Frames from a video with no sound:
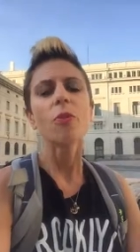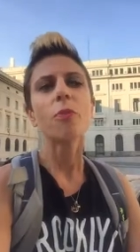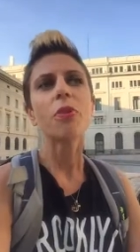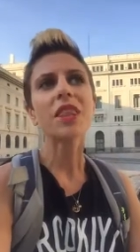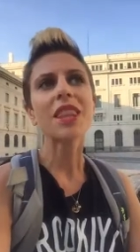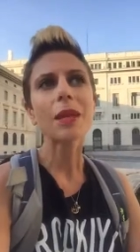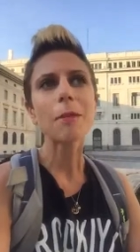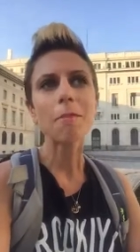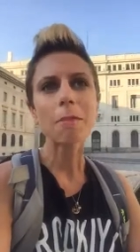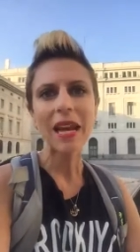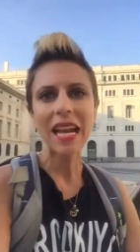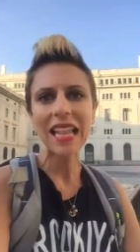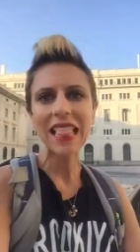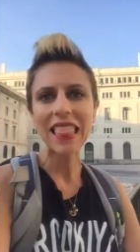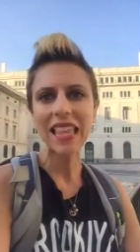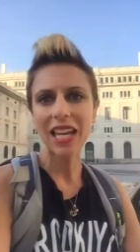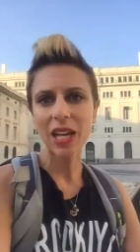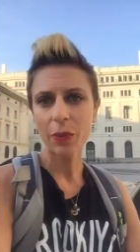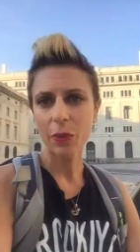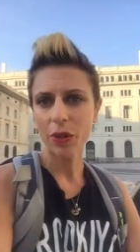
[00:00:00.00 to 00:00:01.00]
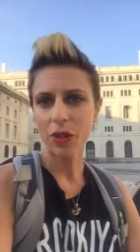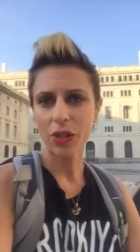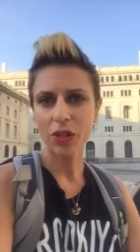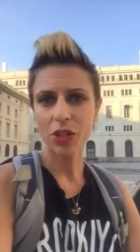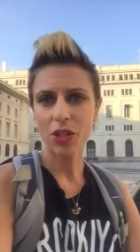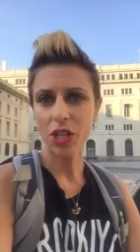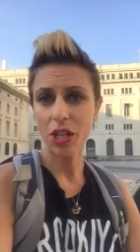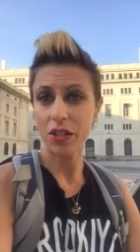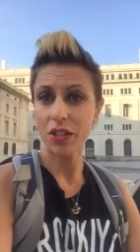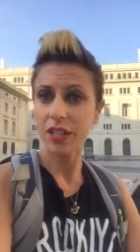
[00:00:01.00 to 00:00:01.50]
But the main thing I wanted
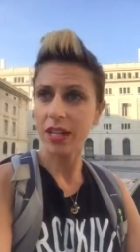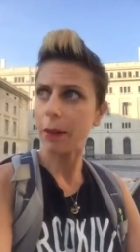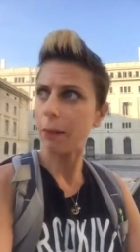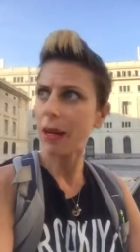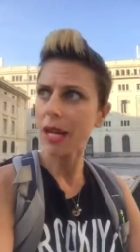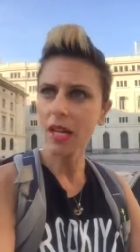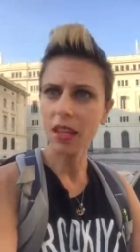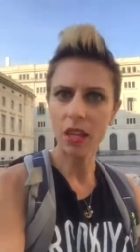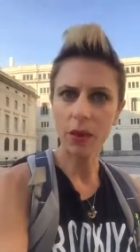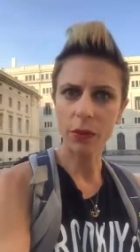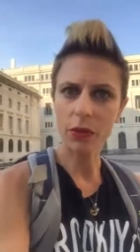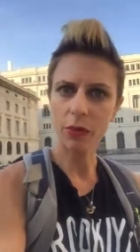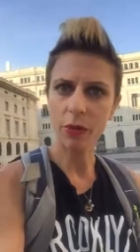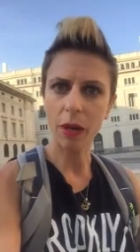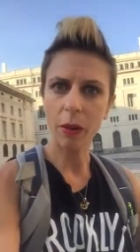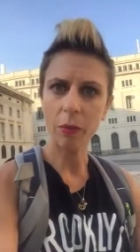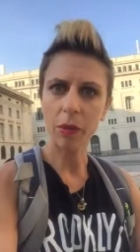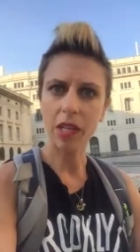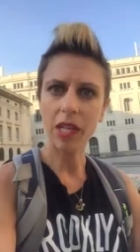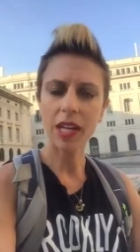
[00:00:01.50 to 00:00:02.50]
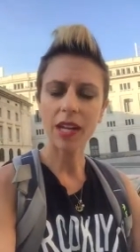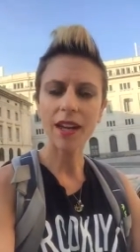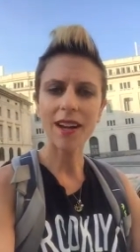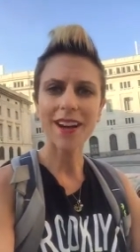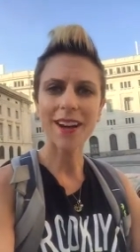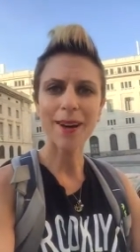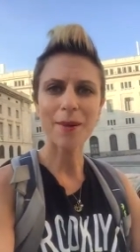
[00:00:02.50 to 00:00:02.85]
to share today, man, that was rambly,